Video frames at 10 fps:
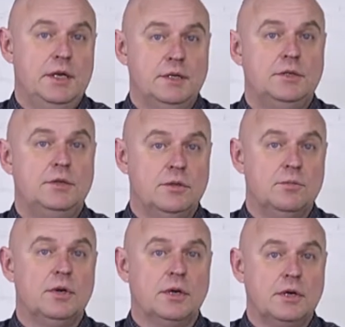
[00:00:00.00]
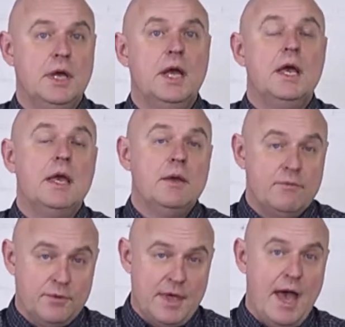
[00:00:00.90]
into the book.
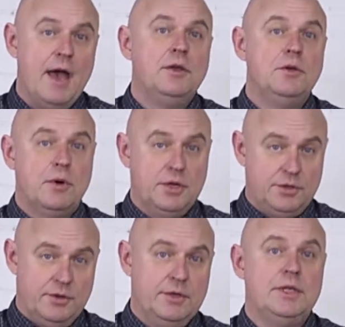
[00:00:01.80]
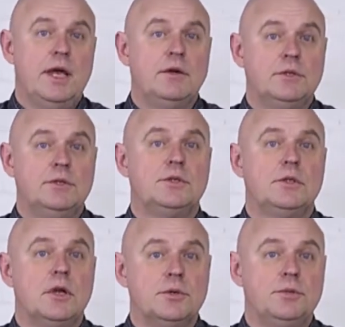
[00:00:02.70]
For that, you want to turn it down to the
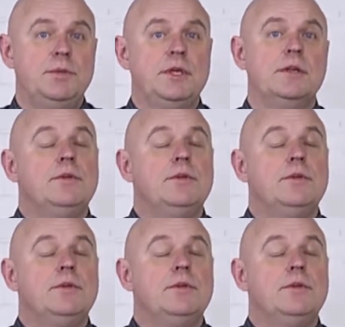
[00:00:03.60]
slower speed.